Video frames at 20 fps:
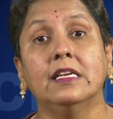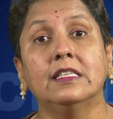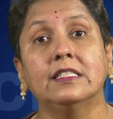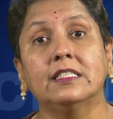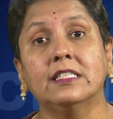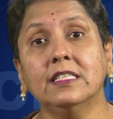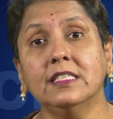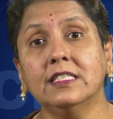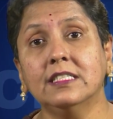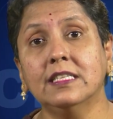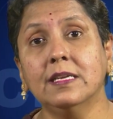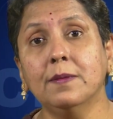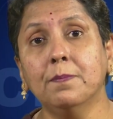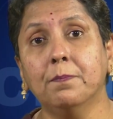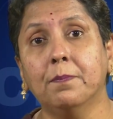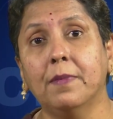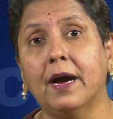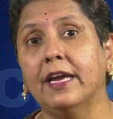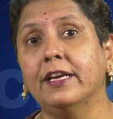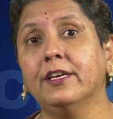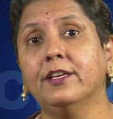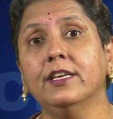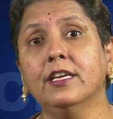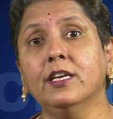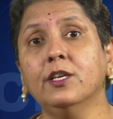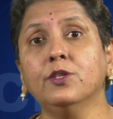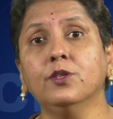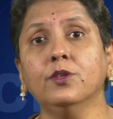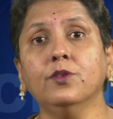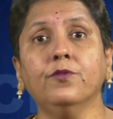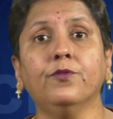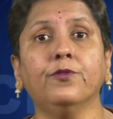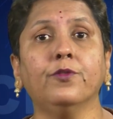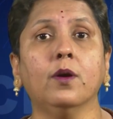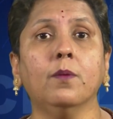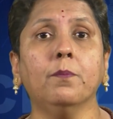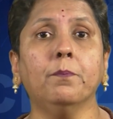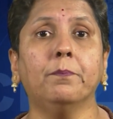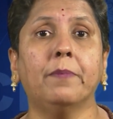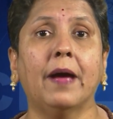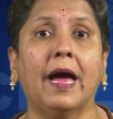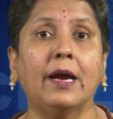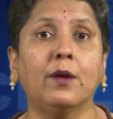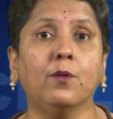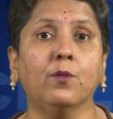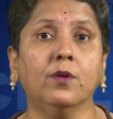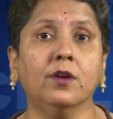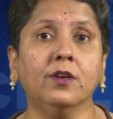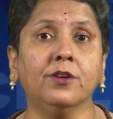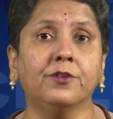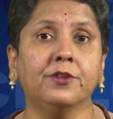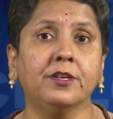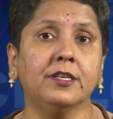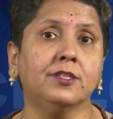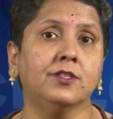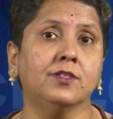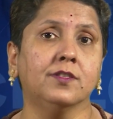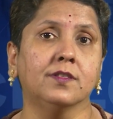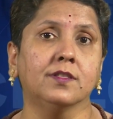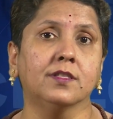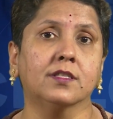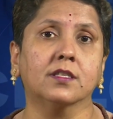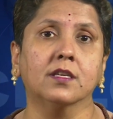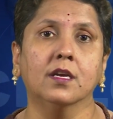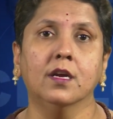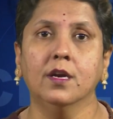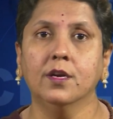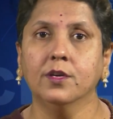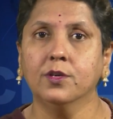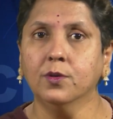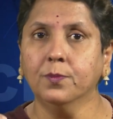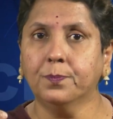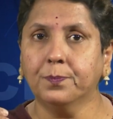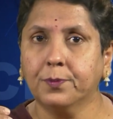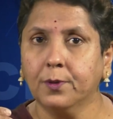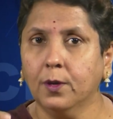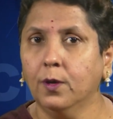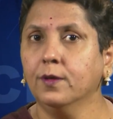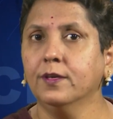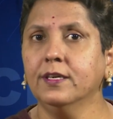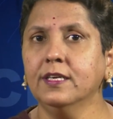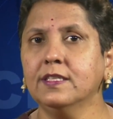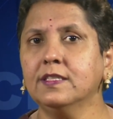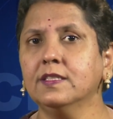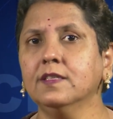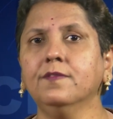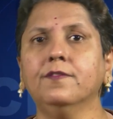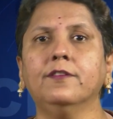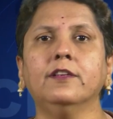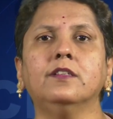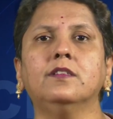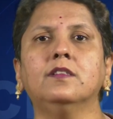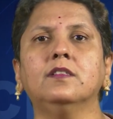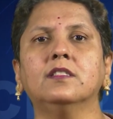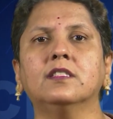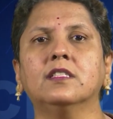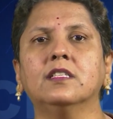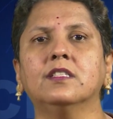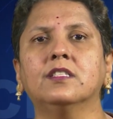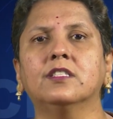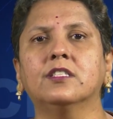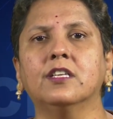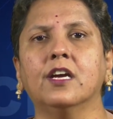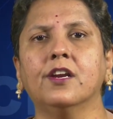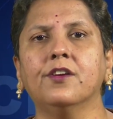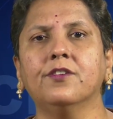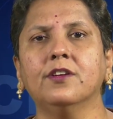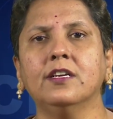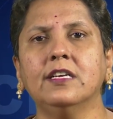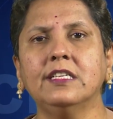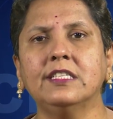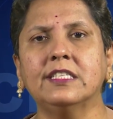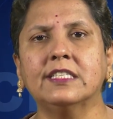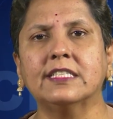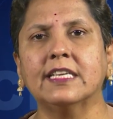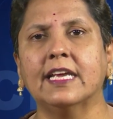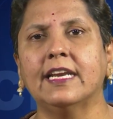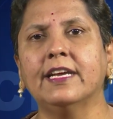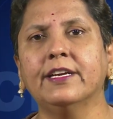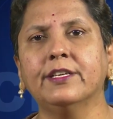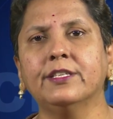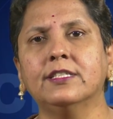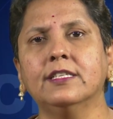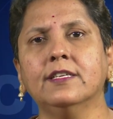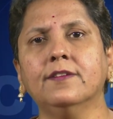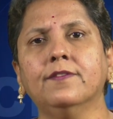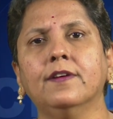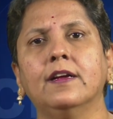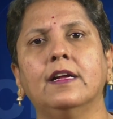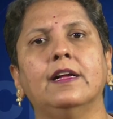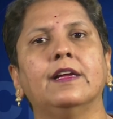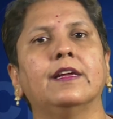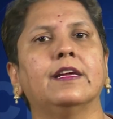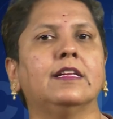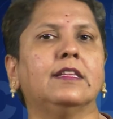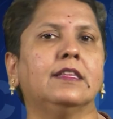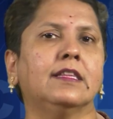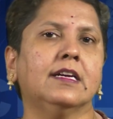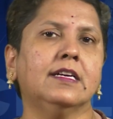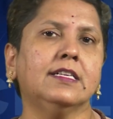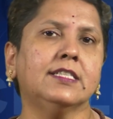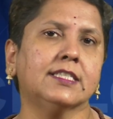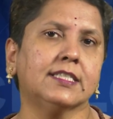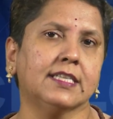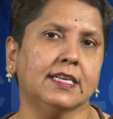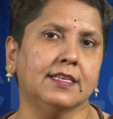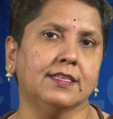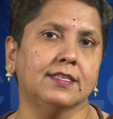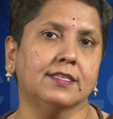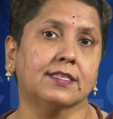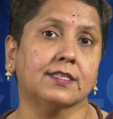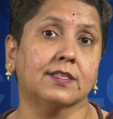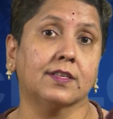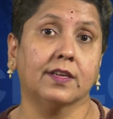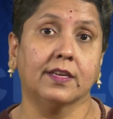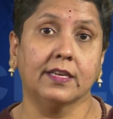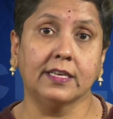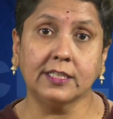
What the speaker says: Since the migration from backward regions to progressive regions is generally selective in the sense,